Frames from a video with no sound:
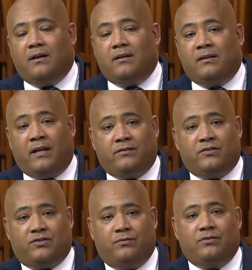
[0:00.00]
like the
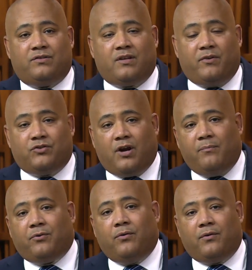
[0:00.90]
student summer job
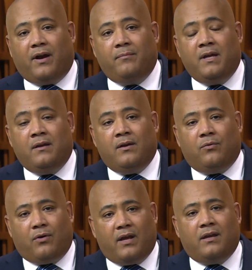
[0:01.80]
program,
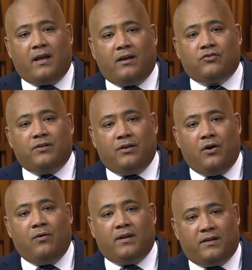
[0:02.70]
where I could actually
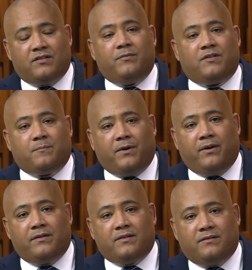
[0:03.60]
go and get some
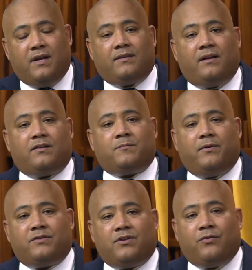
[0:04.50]
experience and take that
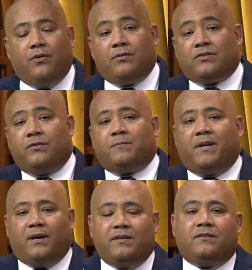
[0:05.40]
experience and grow. So it's
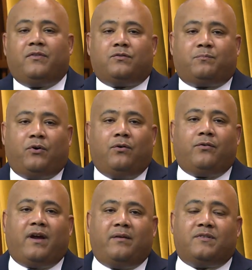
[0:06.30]
because of those
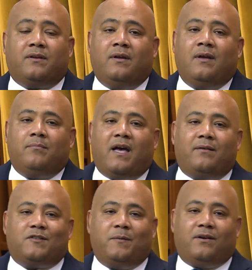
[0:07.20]
programs,
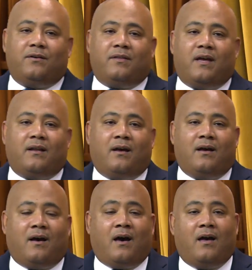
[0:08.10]
Madam Speaker, that
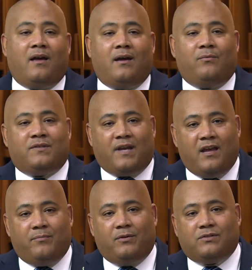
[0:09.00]
I was
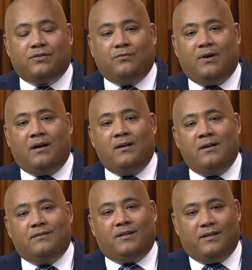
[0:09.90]
able to
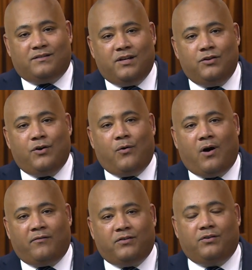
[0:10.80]
continue go
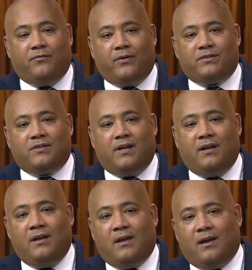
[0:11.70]
off to university
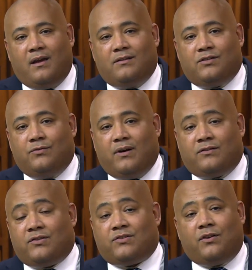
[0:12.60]
and
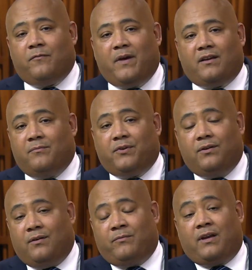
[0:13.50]
to serve my
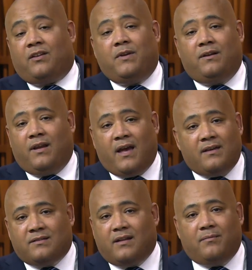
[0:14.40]
community
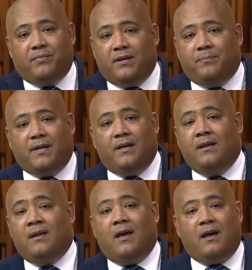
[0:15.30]
as an MPP,
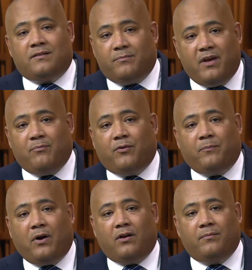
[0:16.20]
as a member of
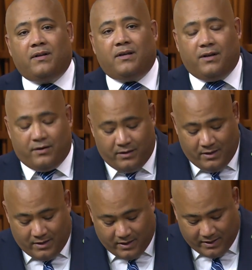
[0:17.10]
Parliament here
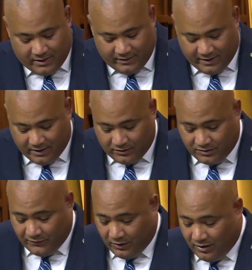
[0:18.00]
in the House
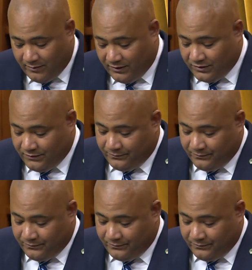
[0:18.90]
of Commons.